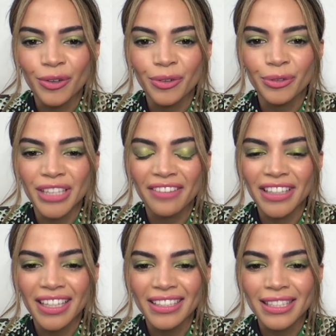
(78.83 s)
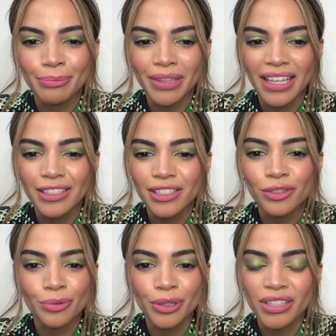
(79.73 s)
who Daphne gets to play. She's a
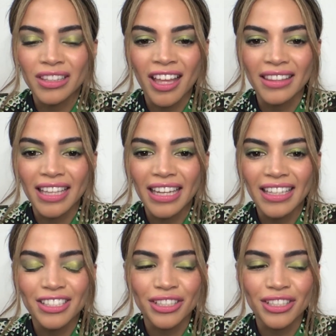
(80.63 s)
real salon lady.